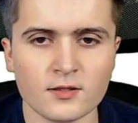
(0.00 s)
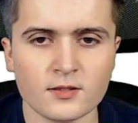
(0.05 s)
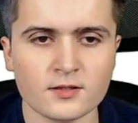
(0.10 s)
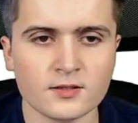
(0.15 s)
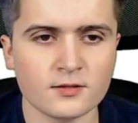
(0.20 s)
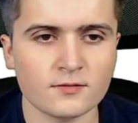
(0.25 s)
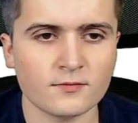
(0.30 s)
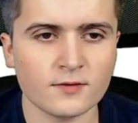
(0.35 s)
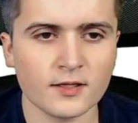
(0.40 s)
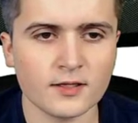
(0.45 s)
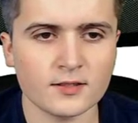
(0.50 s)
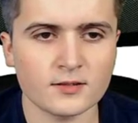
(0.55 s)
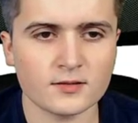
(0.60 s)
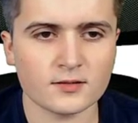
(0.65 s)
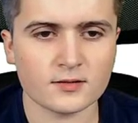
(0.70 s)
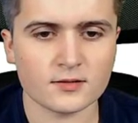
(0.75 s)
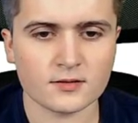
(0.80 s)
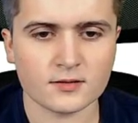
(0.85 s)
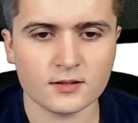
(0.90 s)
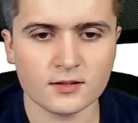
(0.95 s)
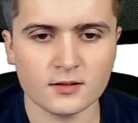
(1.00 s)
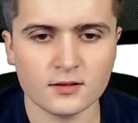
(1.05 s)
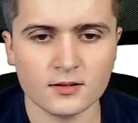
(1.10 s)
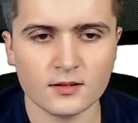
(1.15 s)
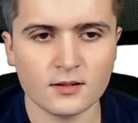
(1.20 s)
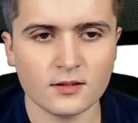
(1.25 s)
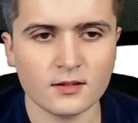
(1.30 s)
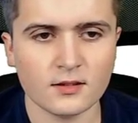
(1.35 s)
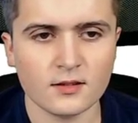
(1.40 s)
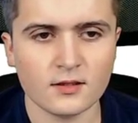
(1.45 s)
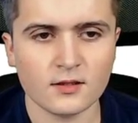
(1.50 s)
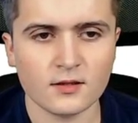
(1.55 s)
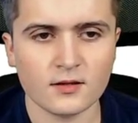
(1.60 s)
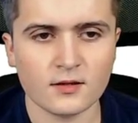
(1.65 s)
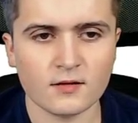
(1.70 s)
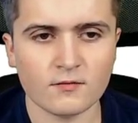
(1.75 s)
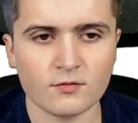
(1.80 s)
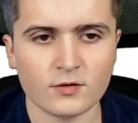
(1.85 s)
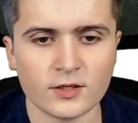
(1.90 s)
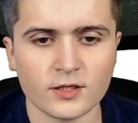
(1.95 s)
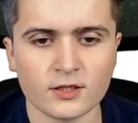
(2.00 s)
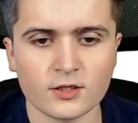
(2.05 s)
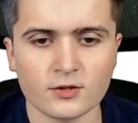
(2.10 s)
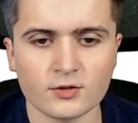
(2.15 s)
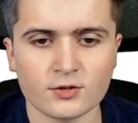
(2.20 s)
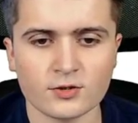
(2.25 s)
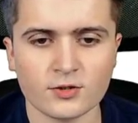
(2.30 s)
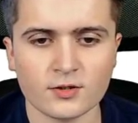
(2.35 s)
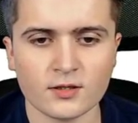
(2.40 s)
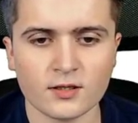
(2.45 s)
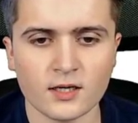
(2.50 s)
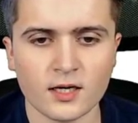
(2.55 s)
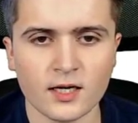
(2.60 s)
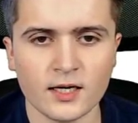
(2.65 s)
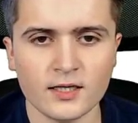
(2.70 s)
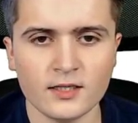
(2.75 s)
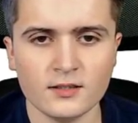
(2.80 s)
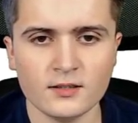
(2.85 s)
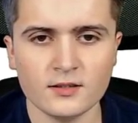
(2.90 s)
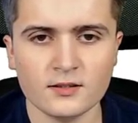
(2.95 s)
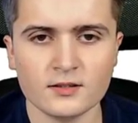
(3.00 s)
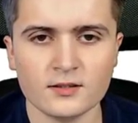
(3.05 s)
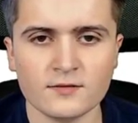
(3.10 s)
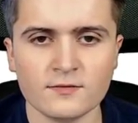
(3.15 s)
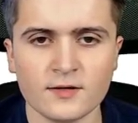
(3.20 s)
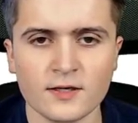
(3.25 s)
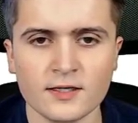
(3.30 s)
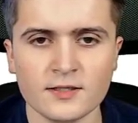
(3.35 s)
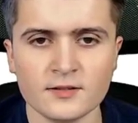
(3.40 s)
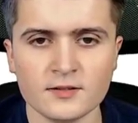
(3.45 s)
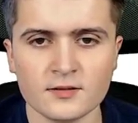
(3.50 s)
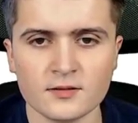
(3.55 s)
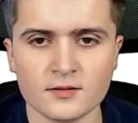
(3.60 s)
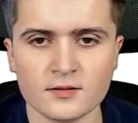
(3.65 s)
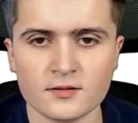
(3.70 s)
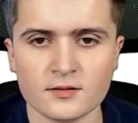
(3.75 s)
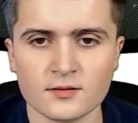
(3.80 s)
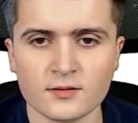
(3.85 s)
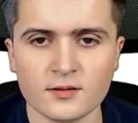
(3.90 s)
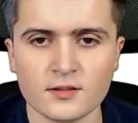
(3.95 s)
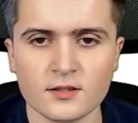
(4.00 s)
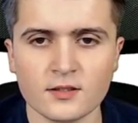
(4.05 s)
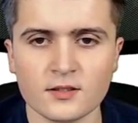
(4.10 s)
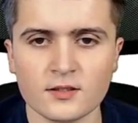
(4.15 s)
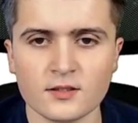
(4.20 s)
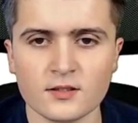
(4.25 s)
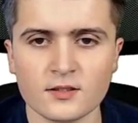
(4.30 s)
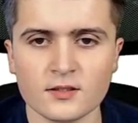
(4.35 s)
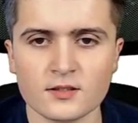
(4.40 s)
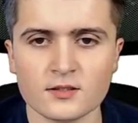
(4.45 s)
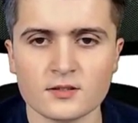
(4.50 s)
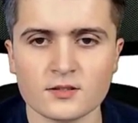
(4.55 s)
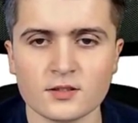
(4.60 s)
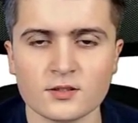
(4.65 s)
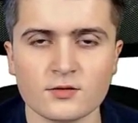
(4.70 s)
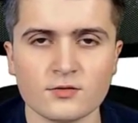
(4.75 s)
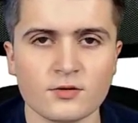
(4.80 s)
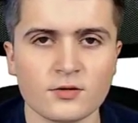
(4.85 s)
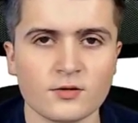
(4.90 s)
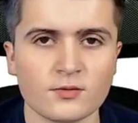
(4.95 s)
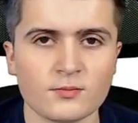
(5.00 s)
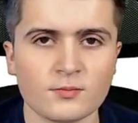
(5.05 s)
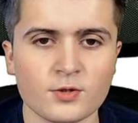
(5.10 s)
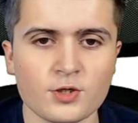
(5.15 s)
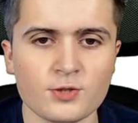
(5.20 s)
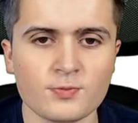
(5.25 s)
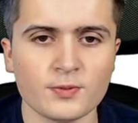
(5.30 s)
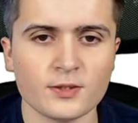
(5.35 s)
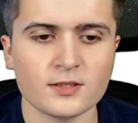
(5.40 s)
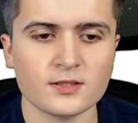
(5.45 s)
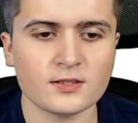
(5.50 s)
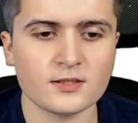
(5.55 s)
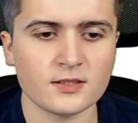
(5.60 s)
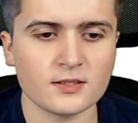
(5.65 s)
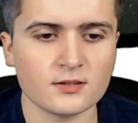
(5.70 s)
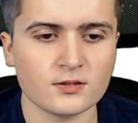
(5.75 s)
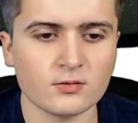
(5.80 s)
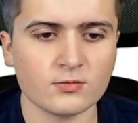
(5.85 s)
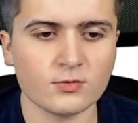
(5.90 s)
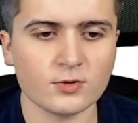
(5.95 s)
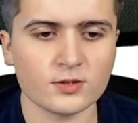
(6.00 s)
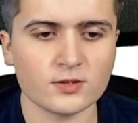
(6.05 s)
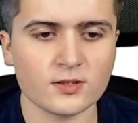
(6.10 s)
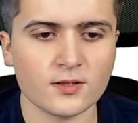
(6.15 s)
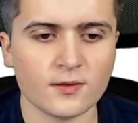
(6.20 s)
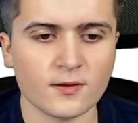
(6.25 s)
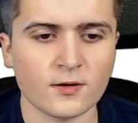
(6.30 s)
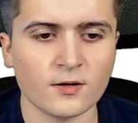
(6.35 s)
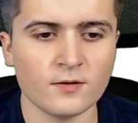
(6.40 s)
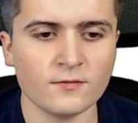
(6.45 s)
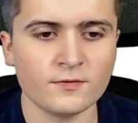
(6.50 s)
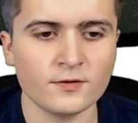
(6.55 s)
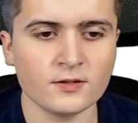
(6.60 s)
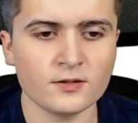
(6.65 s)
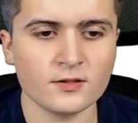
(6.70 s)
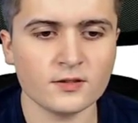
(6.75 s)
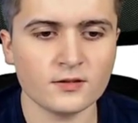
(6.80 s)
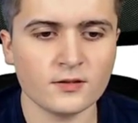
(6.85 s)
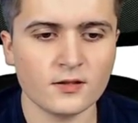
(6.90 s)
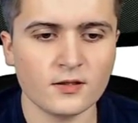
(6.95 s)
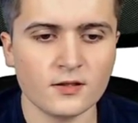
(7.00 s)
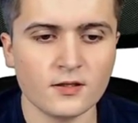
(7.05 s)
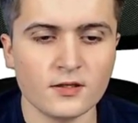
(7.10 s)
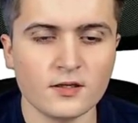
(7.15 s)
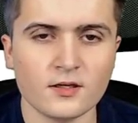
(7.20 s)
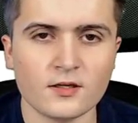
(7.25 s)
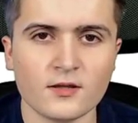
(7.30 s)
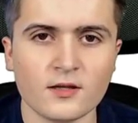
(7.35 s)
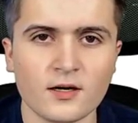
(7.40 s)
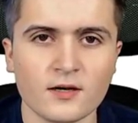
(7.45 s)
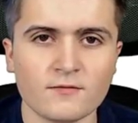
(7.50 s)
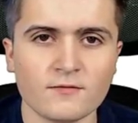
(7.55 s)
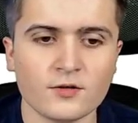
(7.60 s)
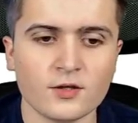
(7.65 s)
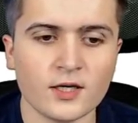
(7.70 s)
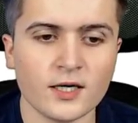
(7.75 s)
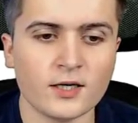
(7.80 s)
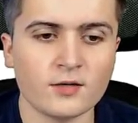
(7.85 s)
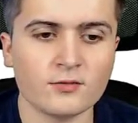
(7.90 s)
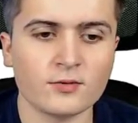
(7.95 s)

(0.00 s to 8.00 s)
devices sit. Therefore, I go to the line, devices. So the push button sensor was in the office. Therefore, I will